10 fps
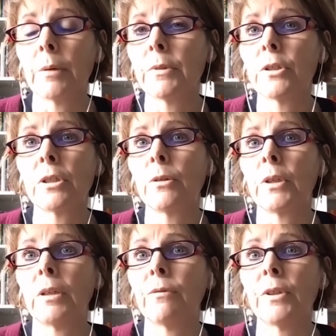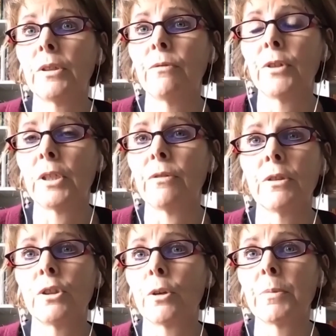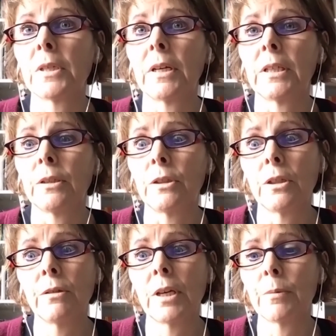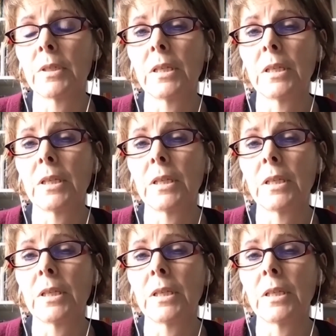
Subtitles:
I was just looking for different jobs that I could do. There was an